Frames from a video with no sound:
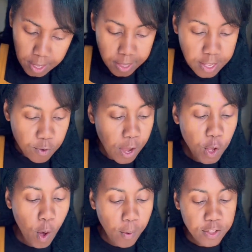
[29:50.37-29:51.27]
That's why
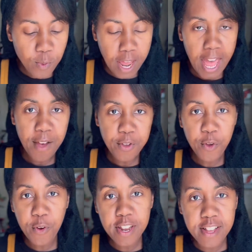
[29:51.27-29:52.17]
you always want to have
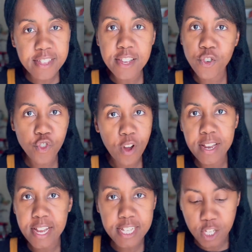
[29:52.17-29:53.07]
ingredients on a tray
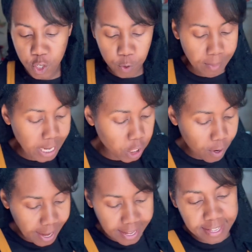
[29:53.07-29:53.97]
next to you. My
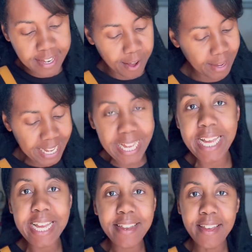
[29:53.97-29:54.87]
tray is now
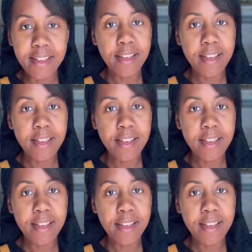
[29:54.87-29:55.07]
clean.